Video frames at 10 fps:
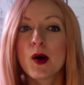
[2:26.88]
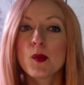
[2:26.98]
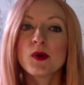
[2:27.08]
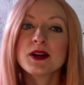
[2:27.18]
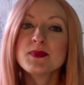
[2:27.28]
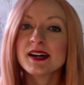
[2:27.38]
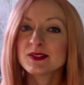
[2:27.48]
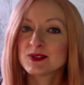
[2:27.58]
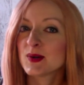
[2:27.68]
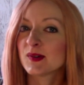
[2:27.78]
What
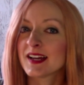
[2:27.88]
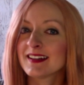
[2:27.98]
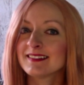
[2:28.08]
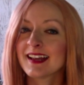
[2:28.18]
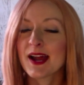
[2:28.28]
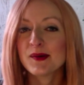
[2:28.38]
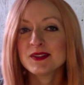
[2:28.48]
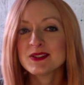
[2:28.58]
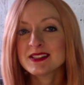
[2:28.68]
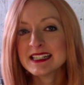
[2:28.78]
about donut? How would
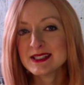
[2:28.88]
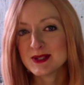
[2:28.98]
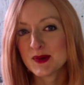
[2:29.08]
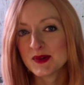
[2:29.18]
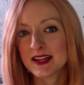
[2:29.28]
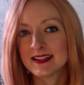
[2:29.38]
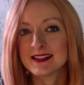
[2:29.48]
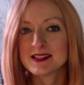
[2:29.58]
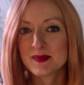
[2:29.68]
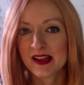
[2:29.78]
you say donut
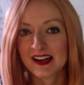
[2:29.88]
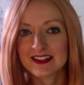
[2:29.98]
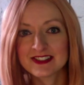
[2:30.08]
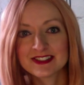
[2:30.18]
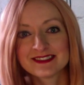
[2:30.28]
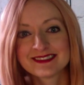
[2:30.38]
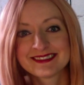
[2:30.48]
in Spanish?